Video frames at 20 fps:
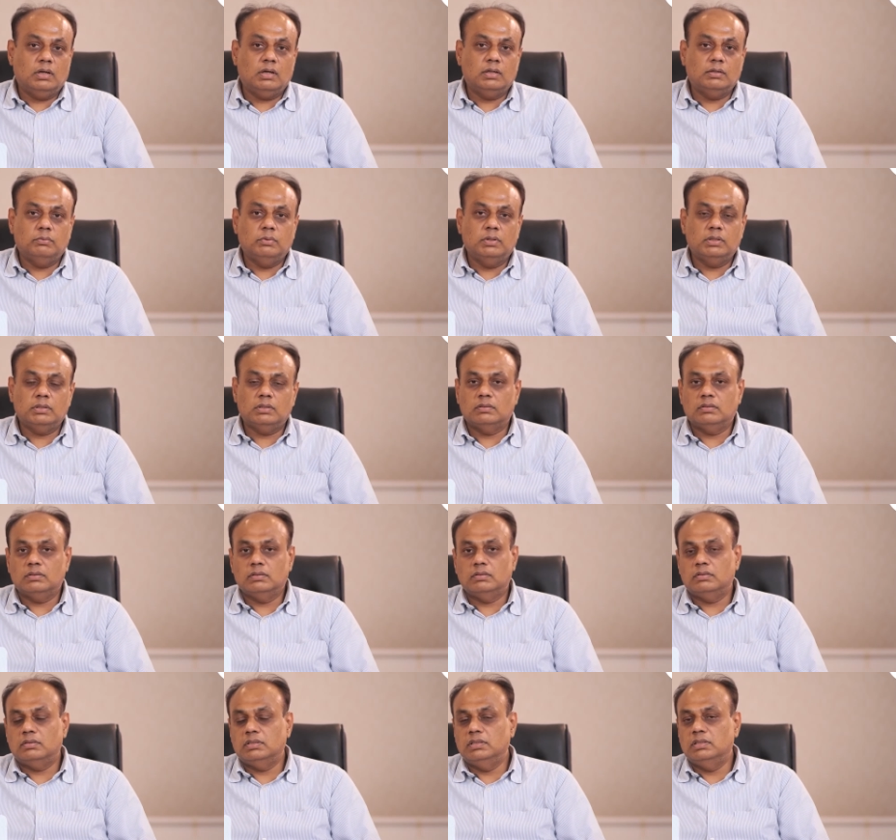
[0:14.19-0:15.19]
I work as
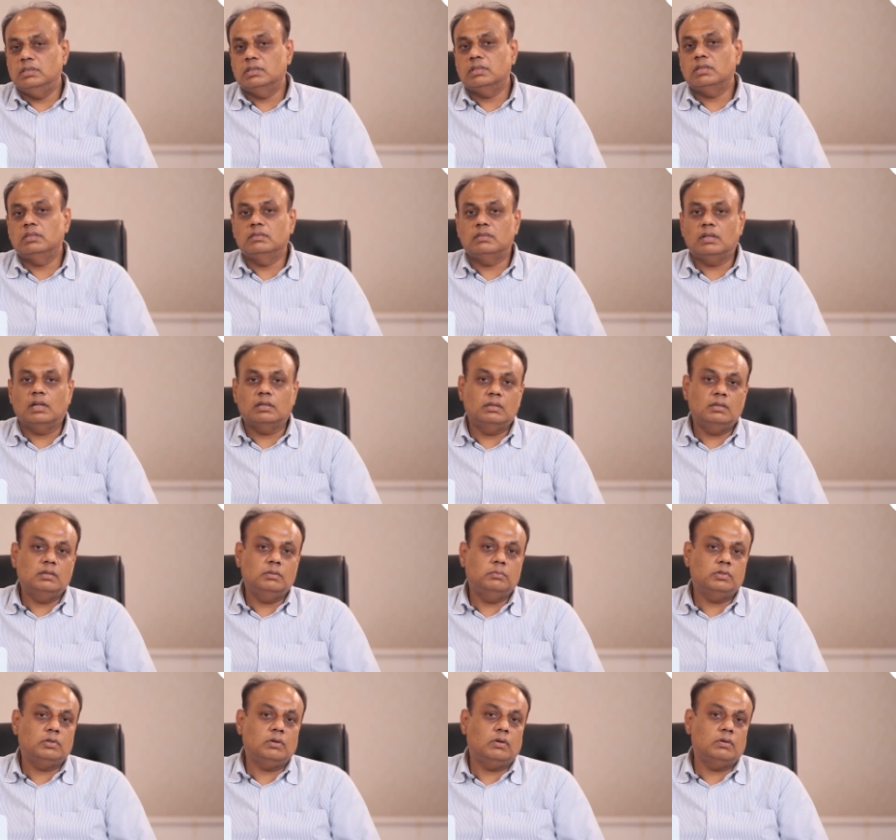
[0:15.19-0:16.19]
a senior consultant
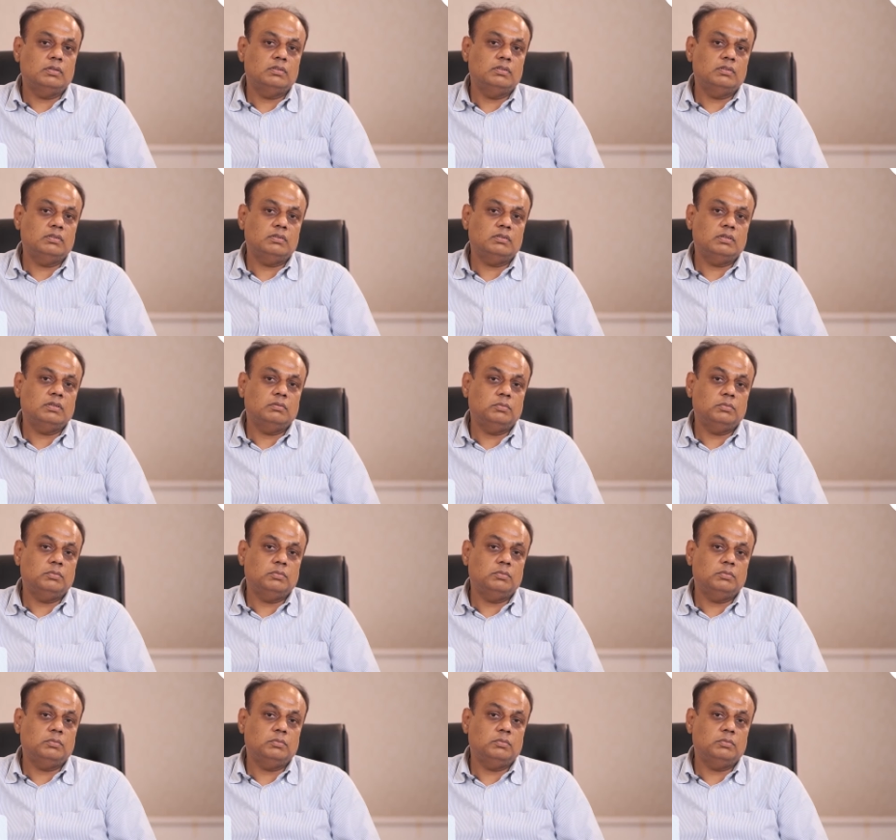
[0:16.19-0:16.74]
hematologist and